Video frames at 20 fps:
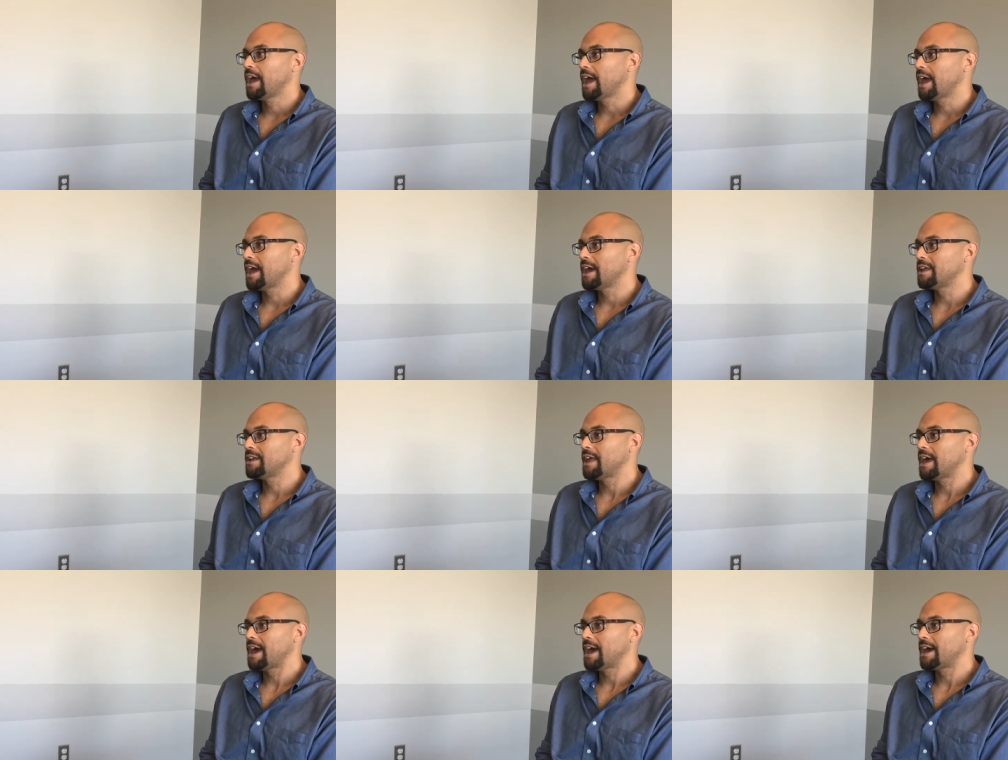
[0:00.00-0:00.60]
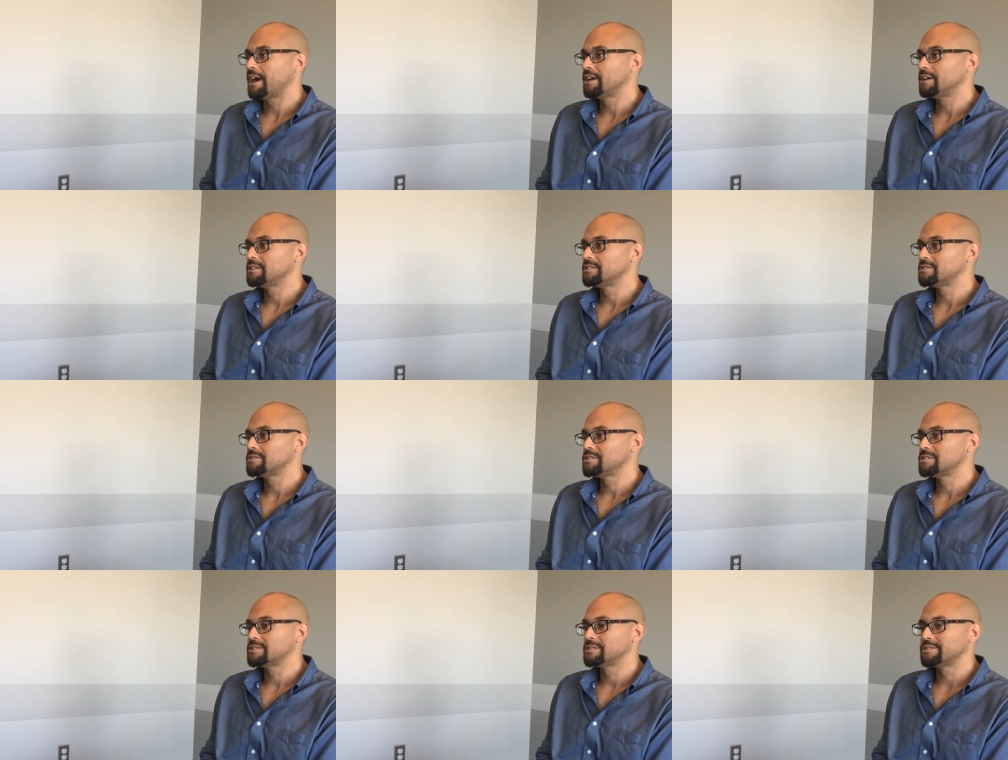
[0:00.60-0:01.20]
and
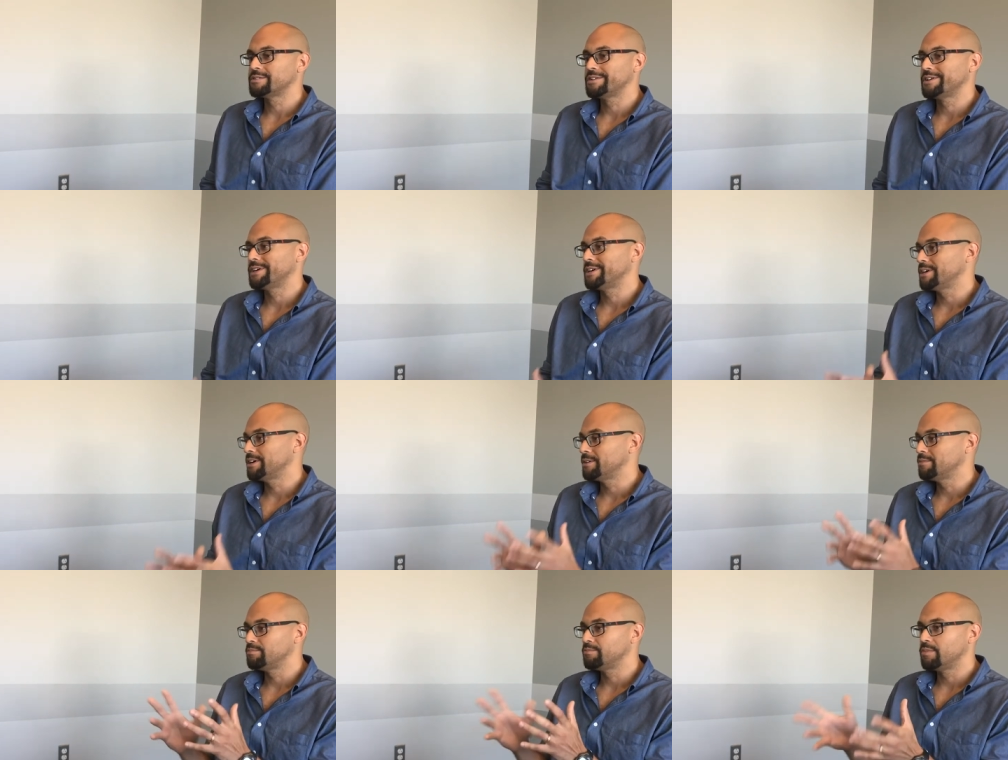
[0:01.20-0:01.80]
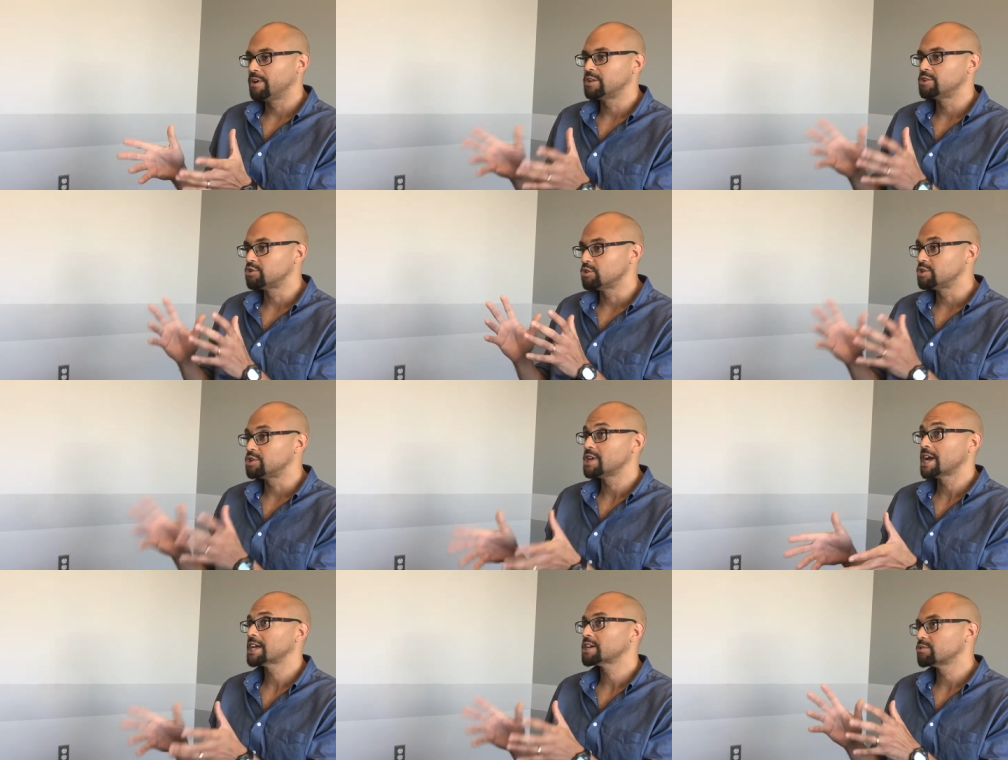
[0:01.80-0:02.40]
as uh, a
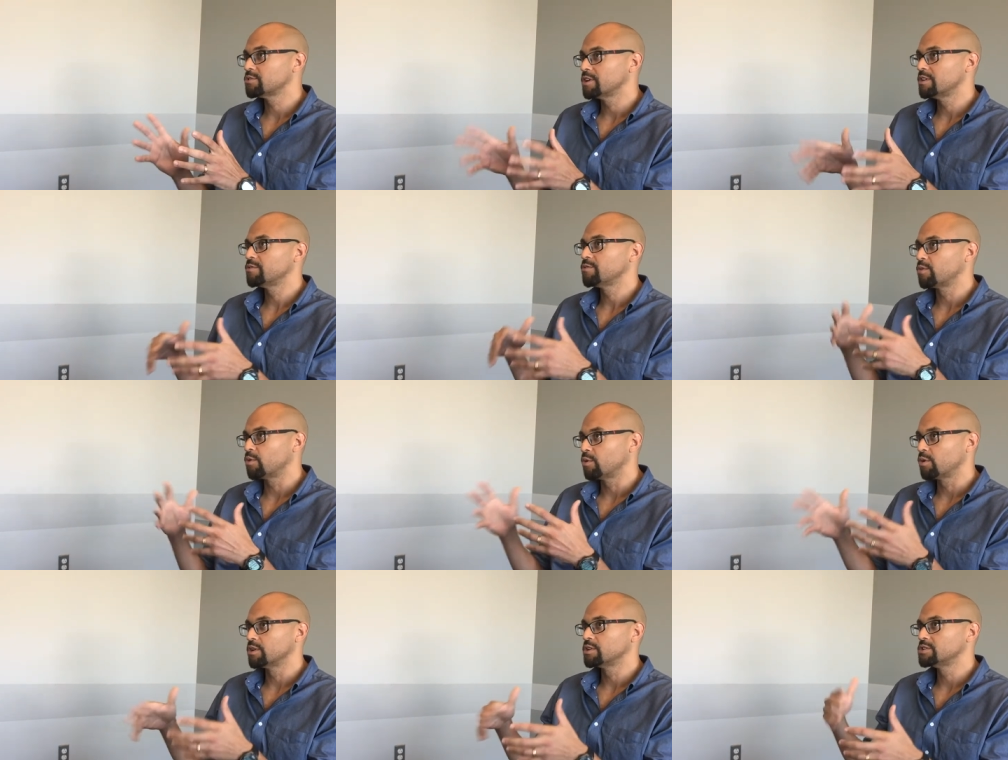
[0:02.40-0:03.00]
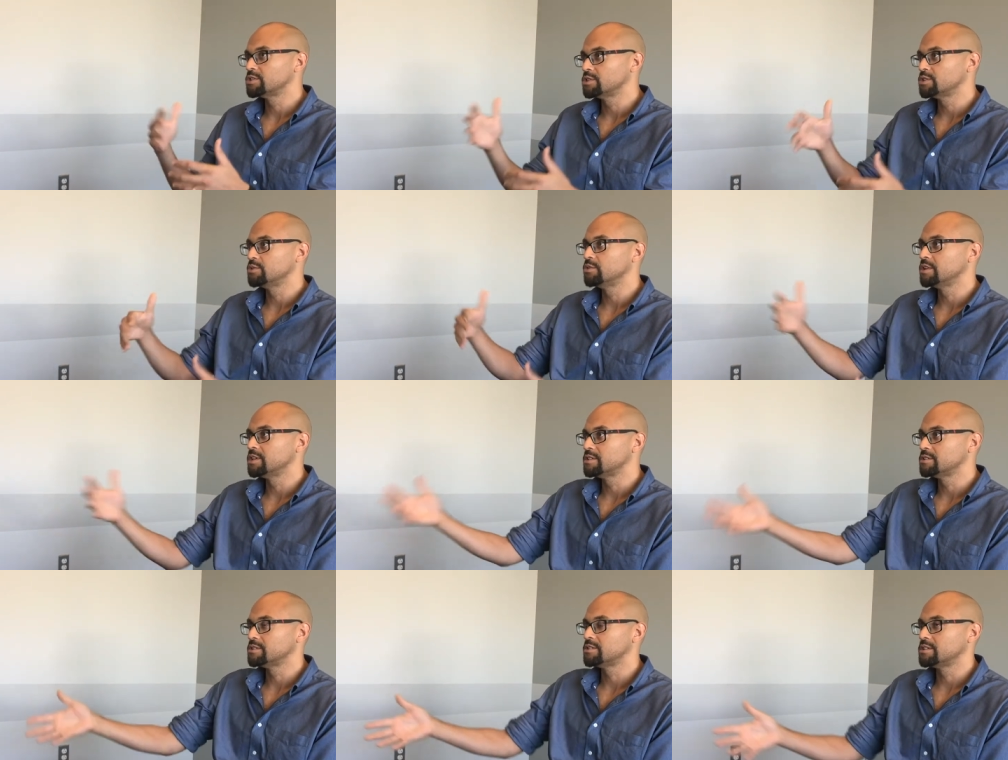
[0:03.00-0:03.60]
trajectory for
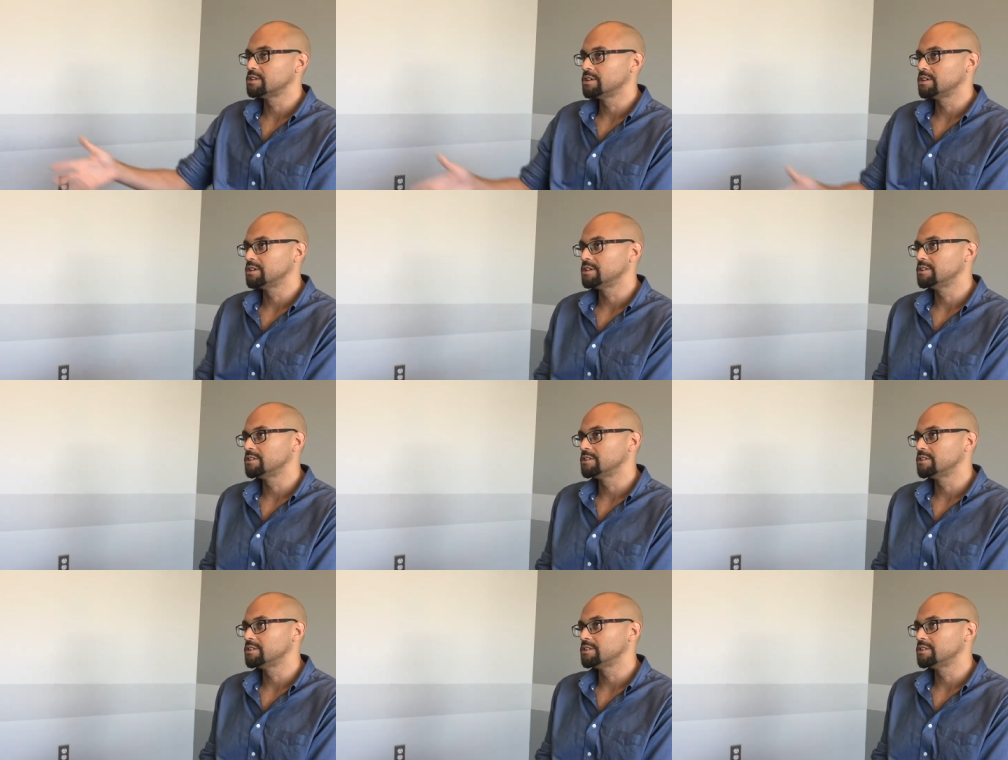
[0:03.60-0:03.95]
students to,